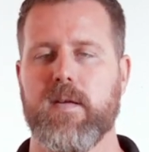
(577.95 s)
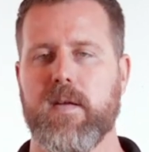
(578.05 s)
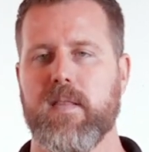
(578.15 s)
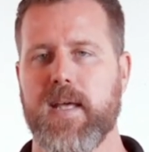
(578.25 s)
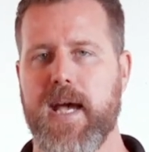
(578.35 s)

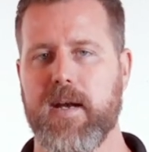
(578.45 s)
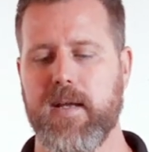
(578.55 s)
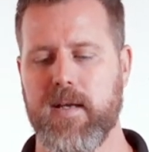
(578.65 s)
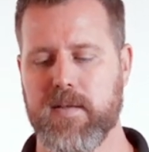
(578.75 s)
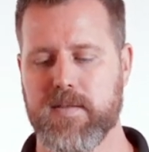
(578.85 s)
And that
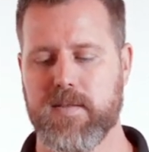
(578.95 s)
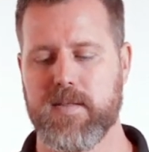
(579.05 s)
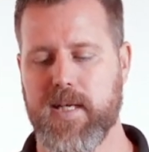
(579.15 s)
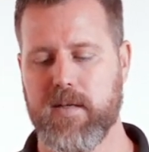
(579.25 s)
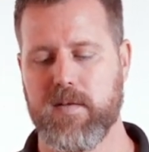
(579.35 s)
is the
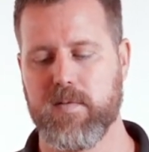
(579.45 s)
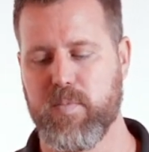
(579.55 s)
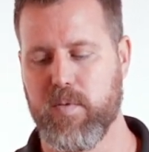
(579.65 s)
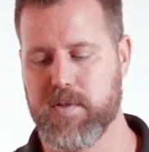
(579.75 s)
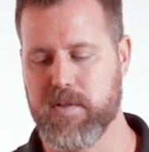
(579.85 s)
technical
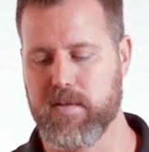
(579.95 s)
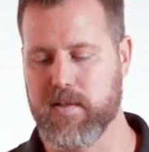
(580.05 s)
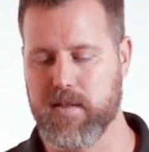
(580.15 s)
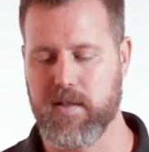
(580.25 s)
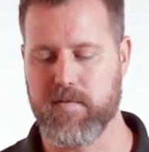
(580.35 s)
portion
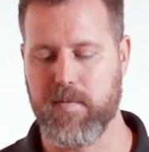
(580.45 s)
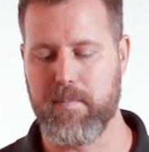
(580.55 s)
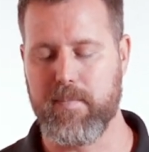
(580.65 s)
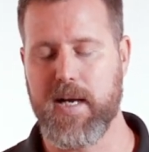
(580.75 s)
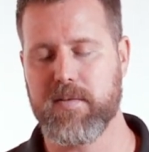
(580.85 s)
of
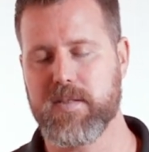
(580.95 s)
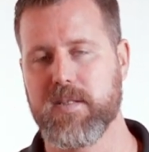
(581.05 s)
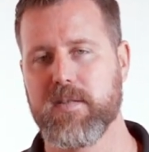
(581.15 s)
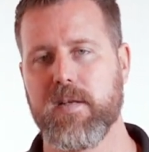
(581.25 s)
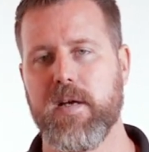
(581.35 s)

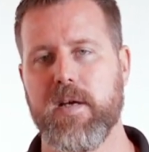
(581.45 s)
mounting